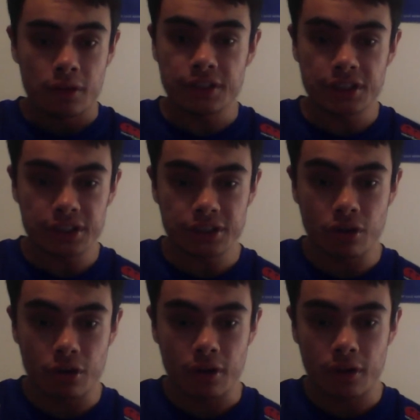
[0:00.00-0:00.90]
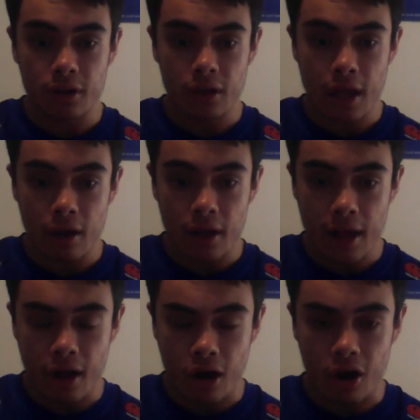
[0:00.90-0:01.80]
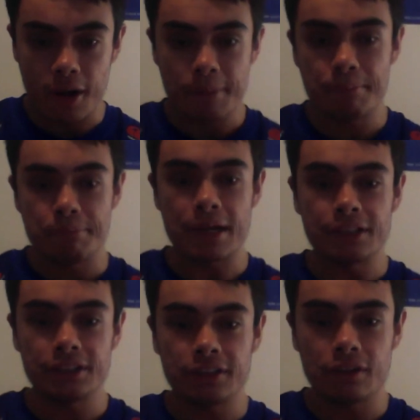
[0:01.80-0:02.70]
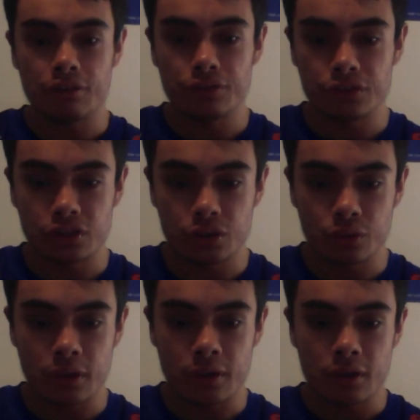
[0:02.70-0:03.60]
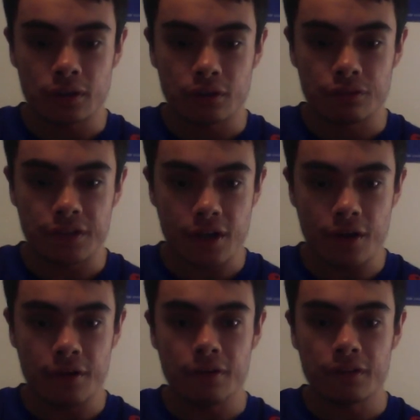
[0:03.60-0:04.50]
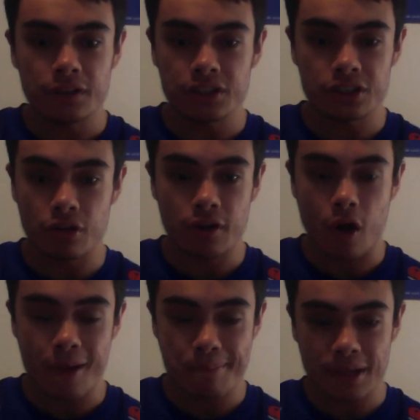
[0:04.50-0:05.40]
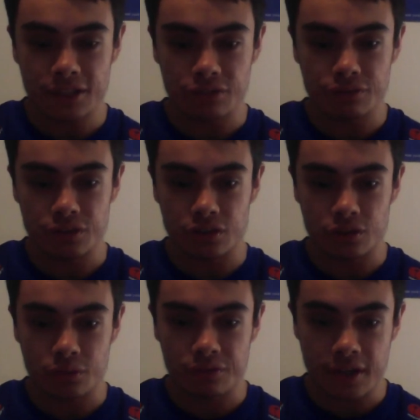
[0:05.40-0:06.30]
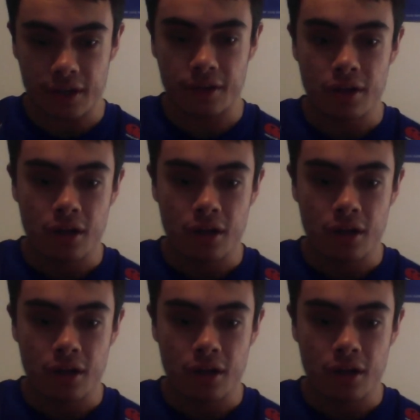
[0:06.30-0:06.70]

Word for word: This is not an I'm bashing Fusitua video. This is not an I'm bashing Fusitua video.